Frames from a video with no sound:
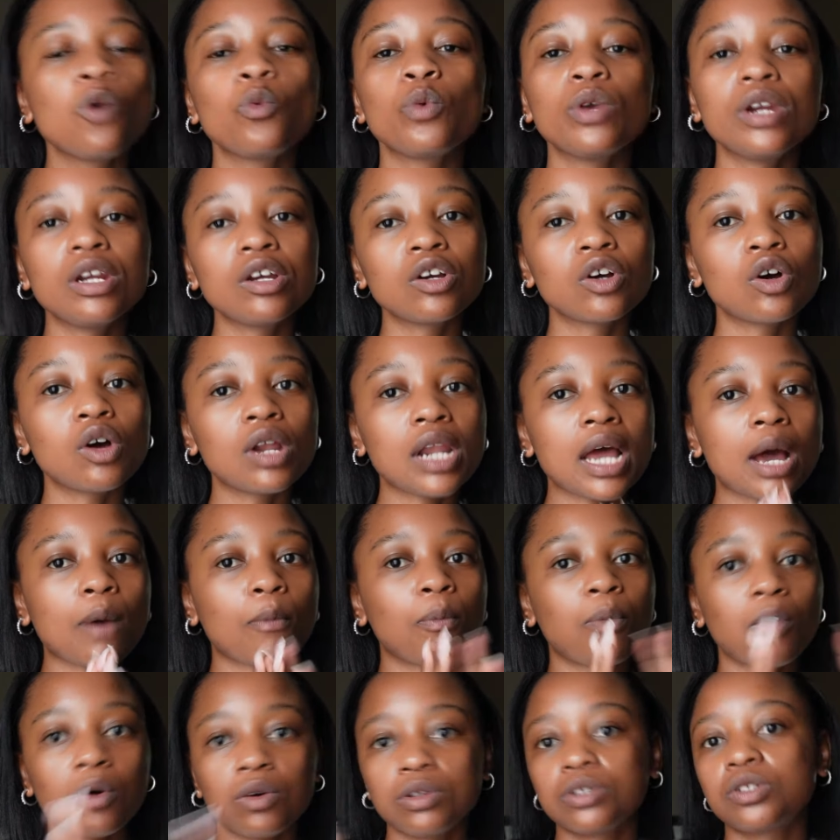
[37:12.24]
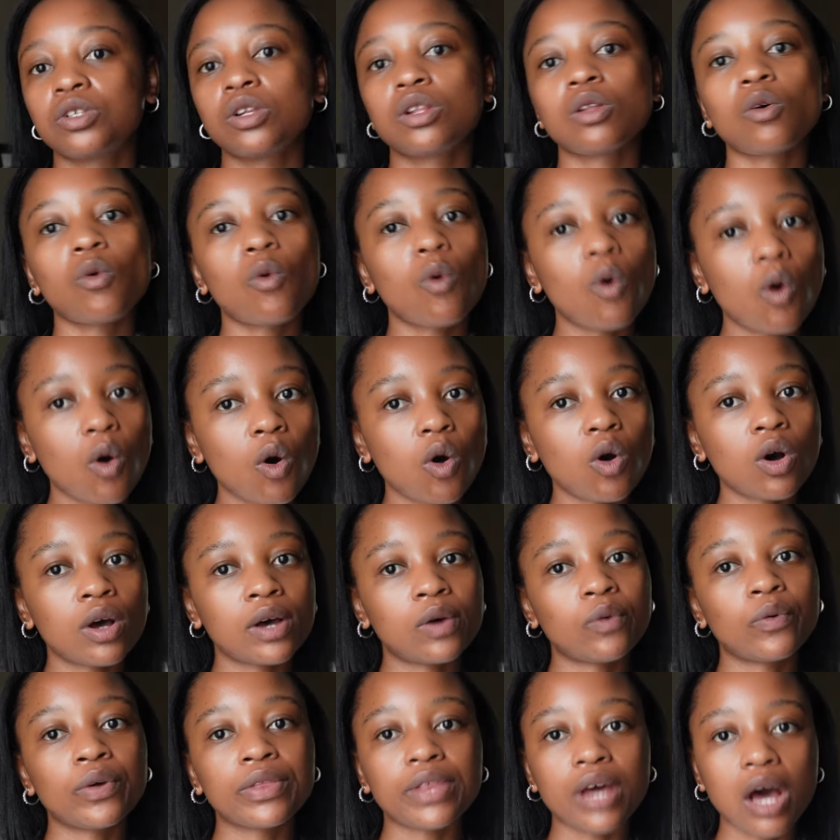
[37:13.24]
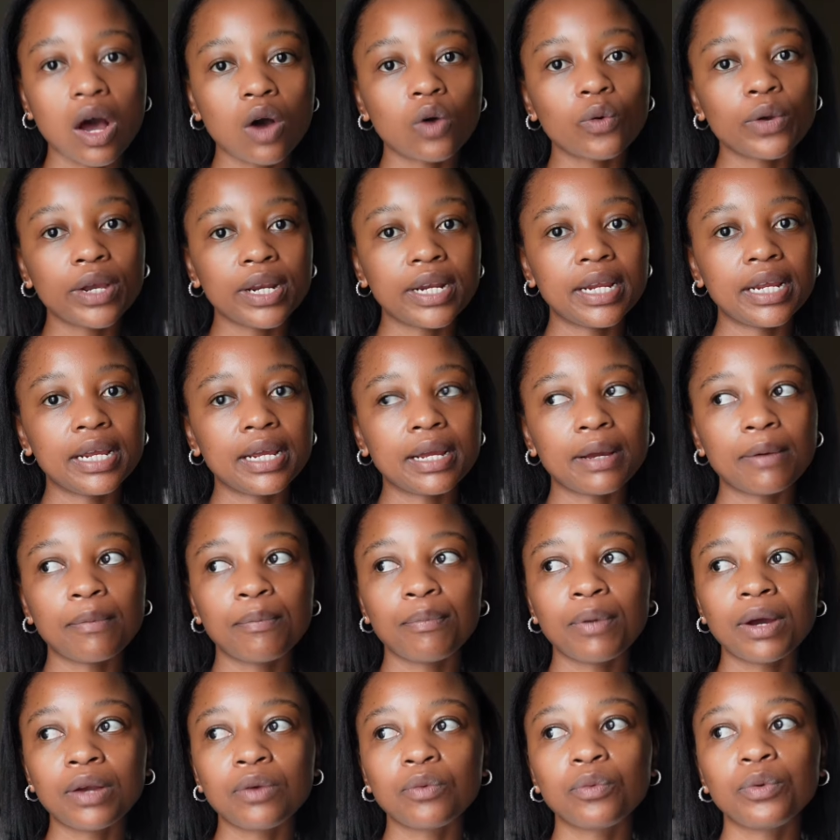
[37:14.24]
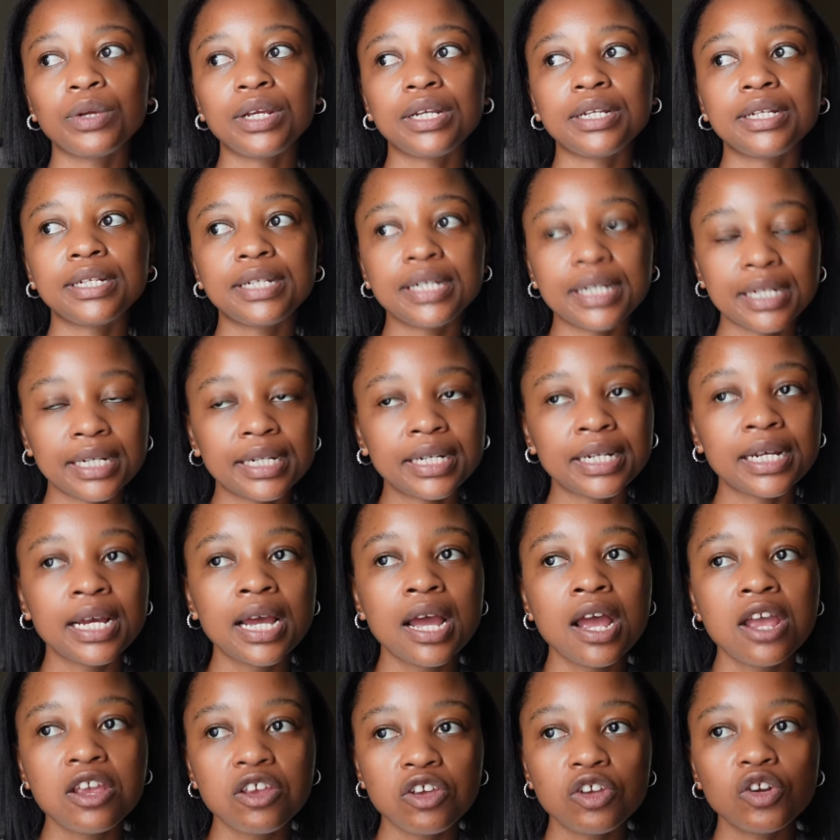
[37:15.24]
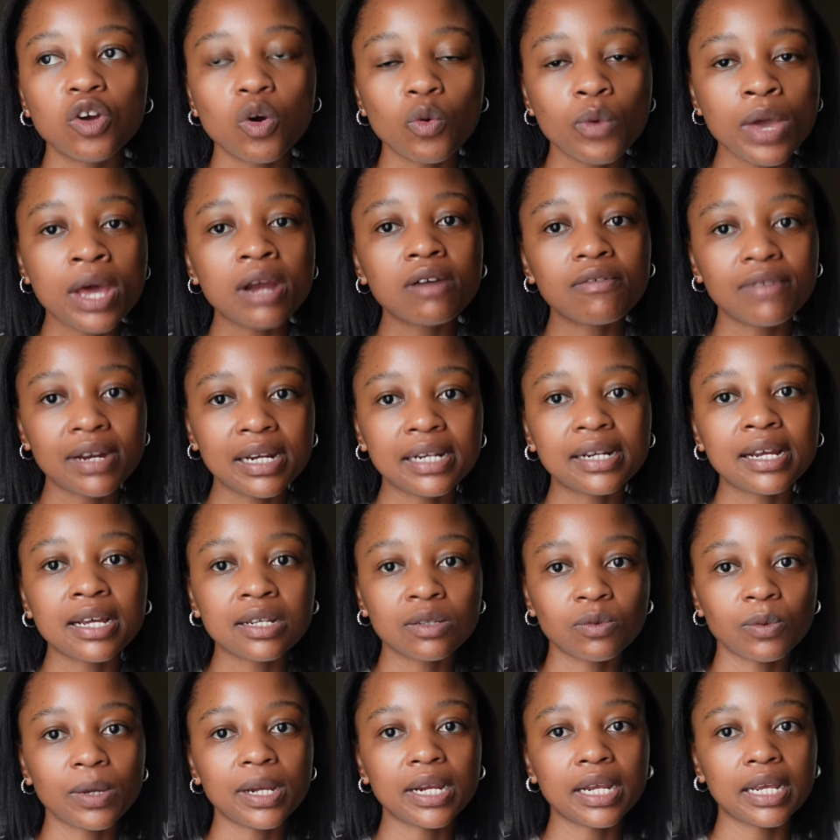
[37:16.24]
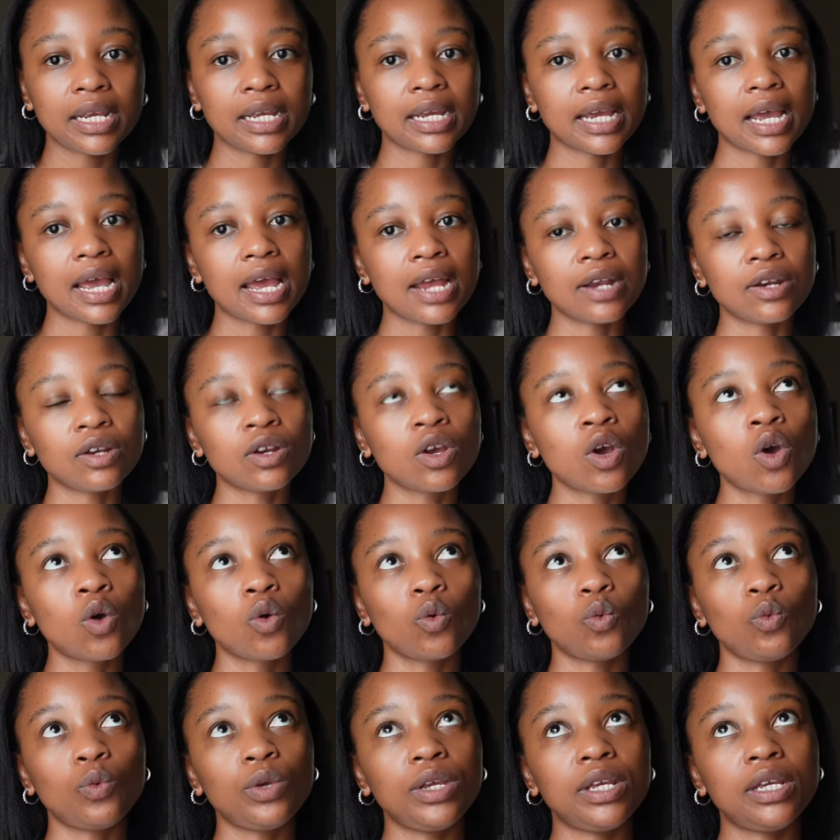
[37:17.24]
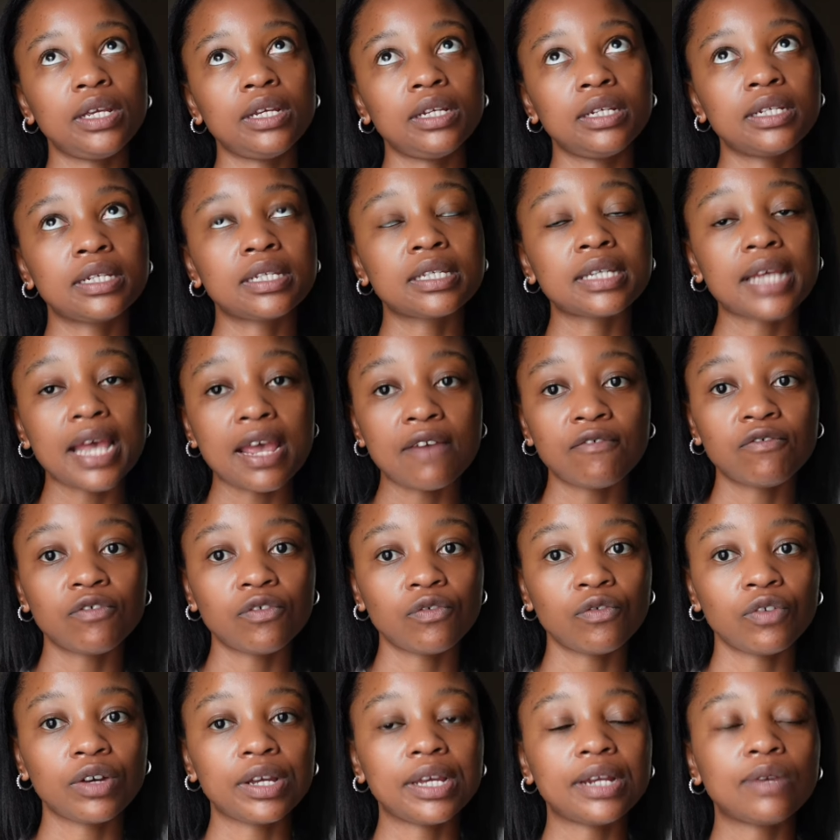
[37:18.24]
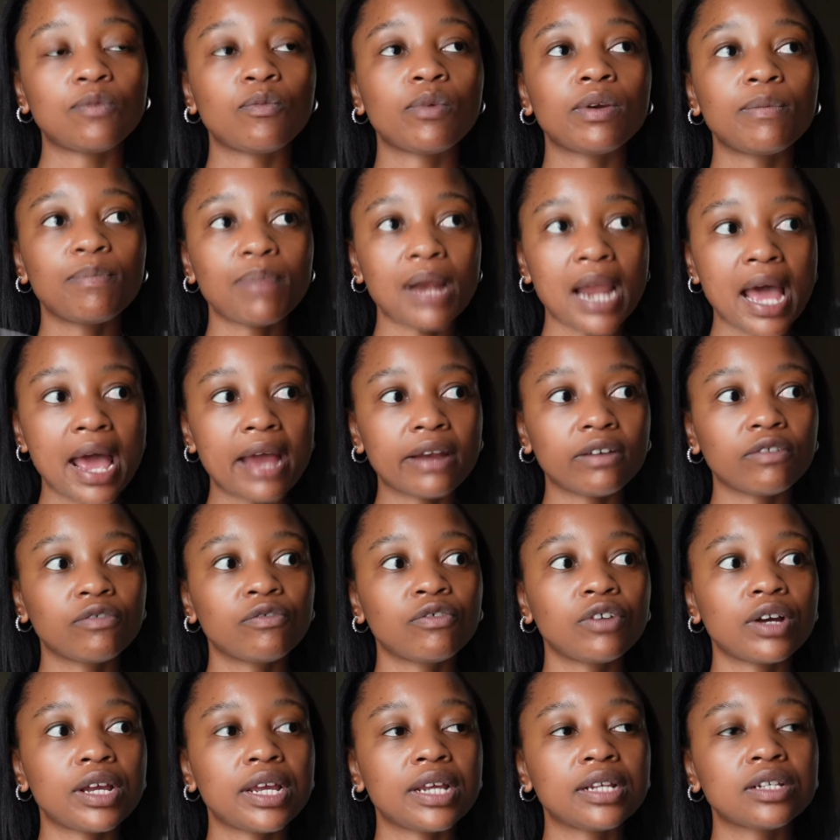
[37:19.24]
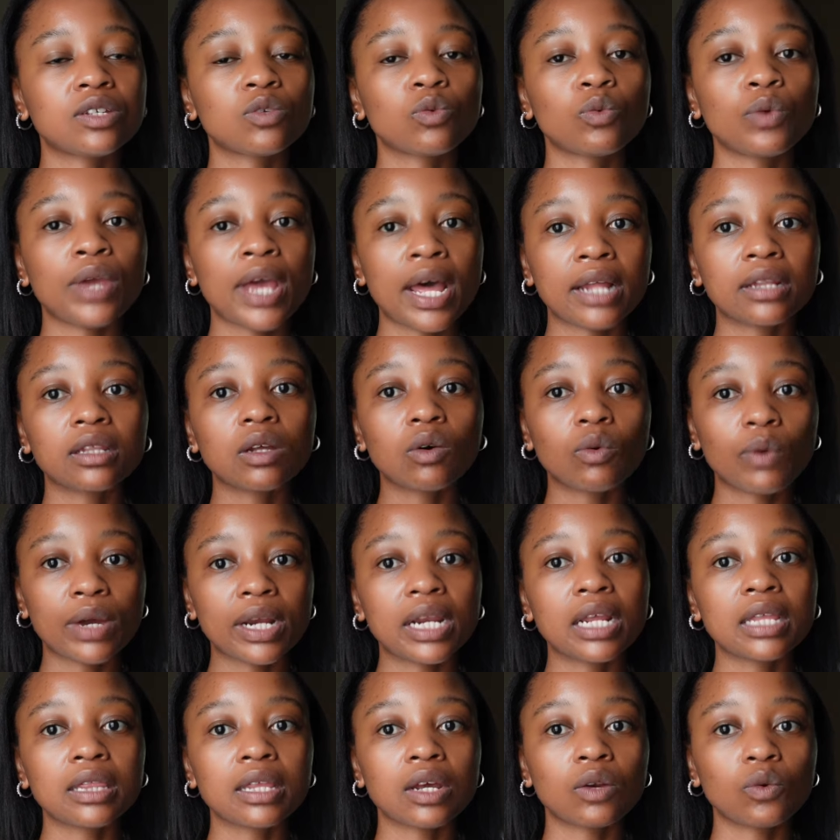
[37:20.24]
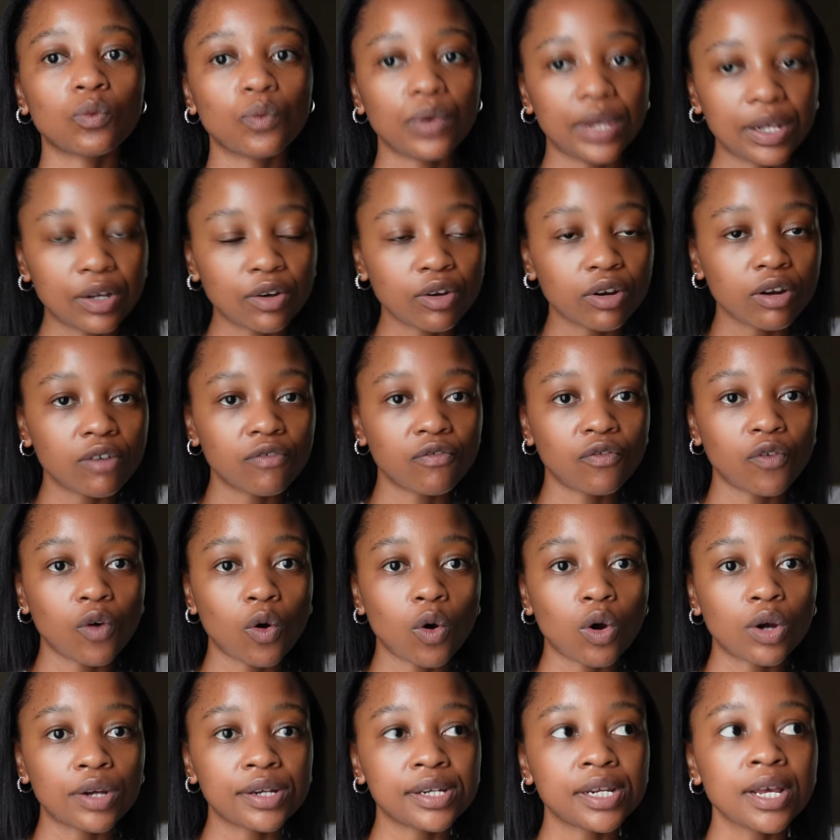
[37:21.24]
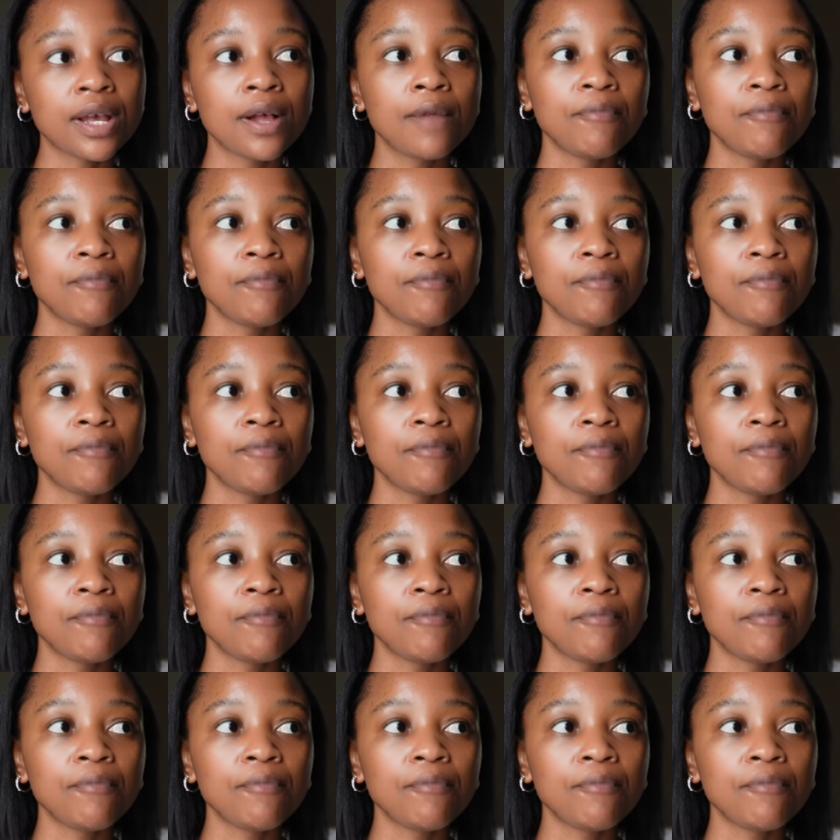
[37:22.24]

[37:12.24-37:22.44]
We didn't go like balls to the wall with our wedding, but we did, you know, we had a really nice wedding and we saved for it, we planned for it, we had the wedding that we could afford,